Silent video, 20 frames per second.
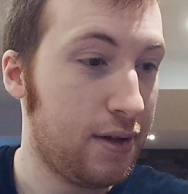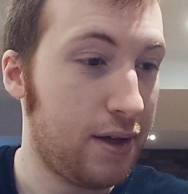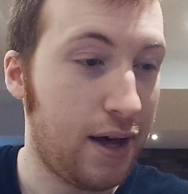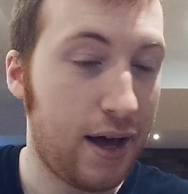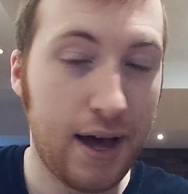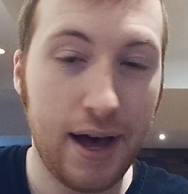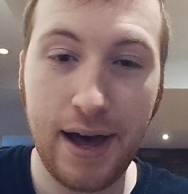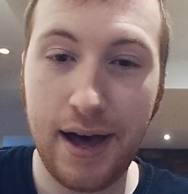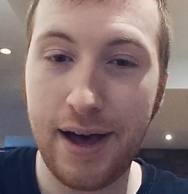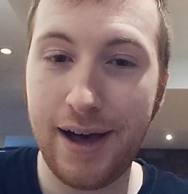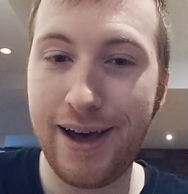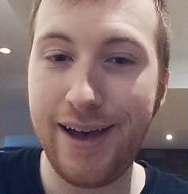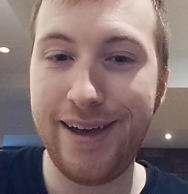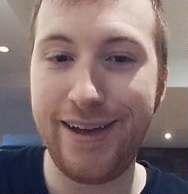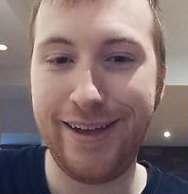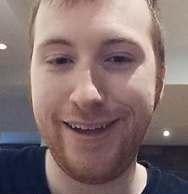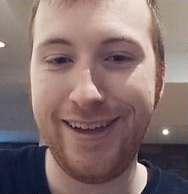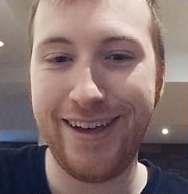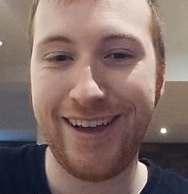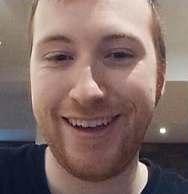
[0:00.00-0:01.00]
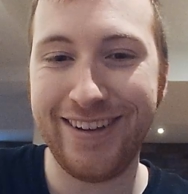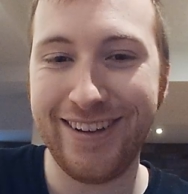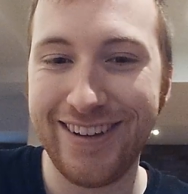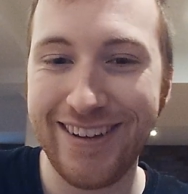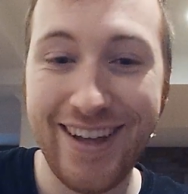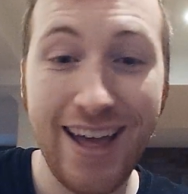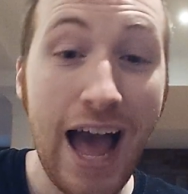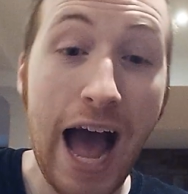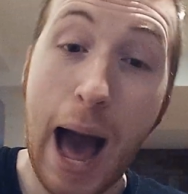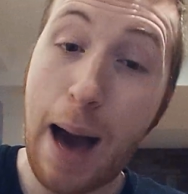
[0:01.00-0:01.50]
Uh,
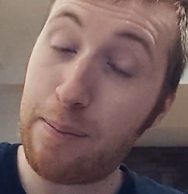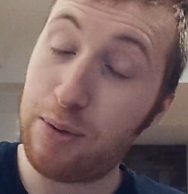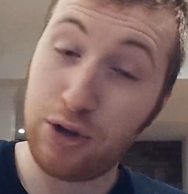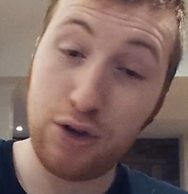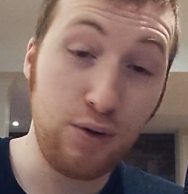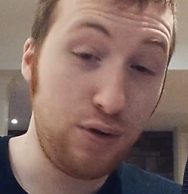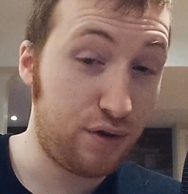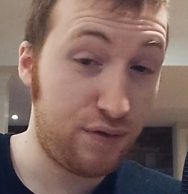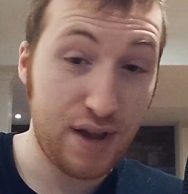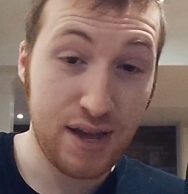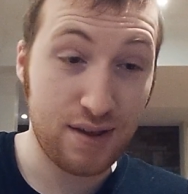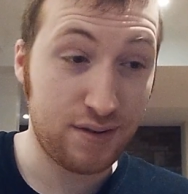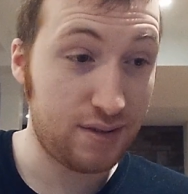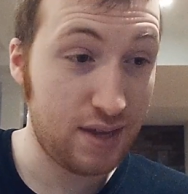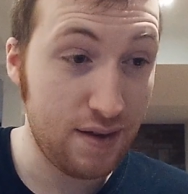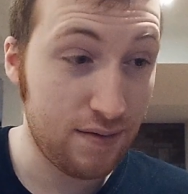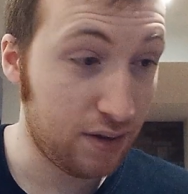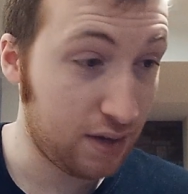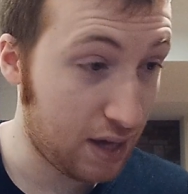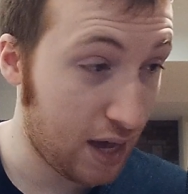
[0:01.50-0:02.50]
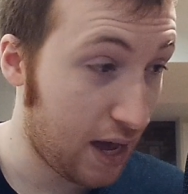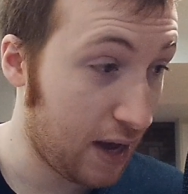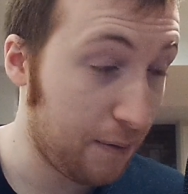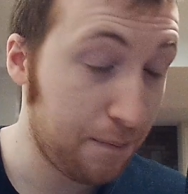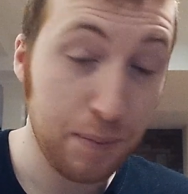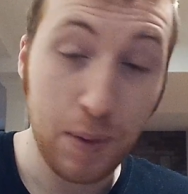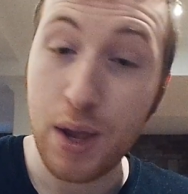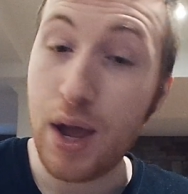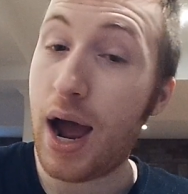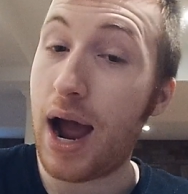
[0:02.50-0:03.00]
I'm a huge fan of Stephen King.
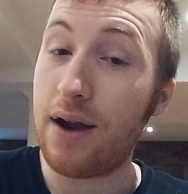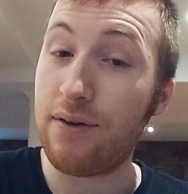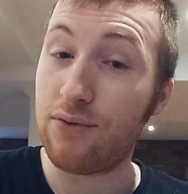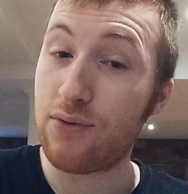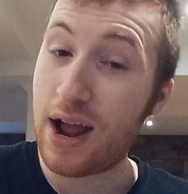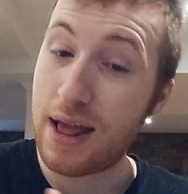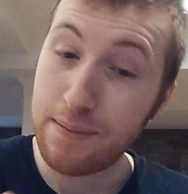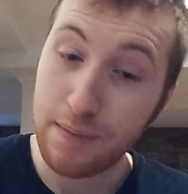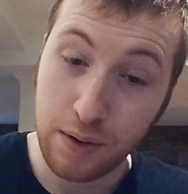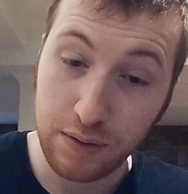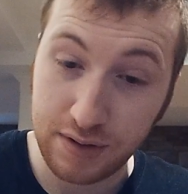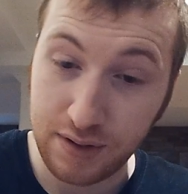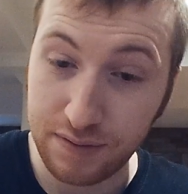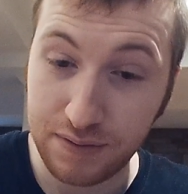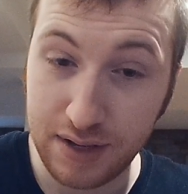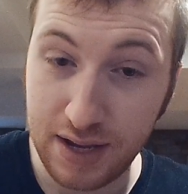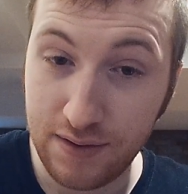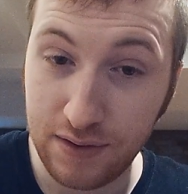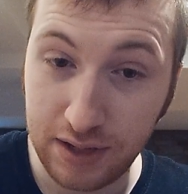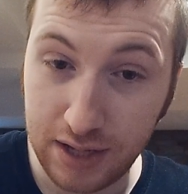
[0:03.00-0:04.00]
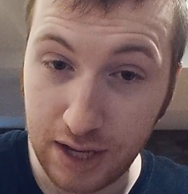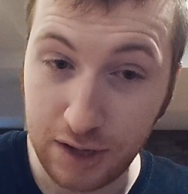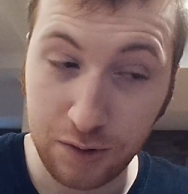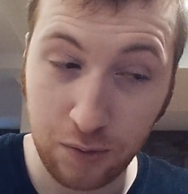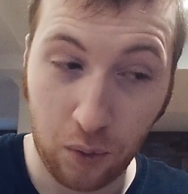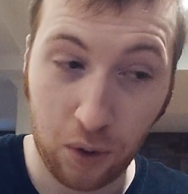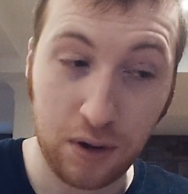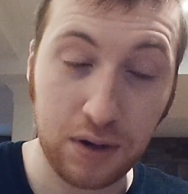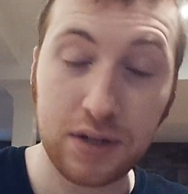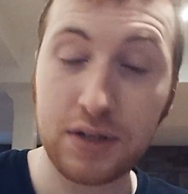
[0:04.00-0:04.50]
I've read most of Stephen King's
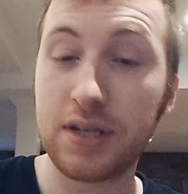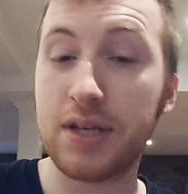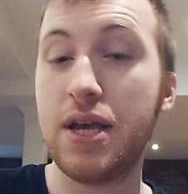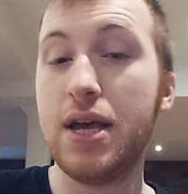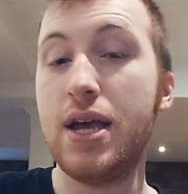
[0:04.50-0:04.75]
works.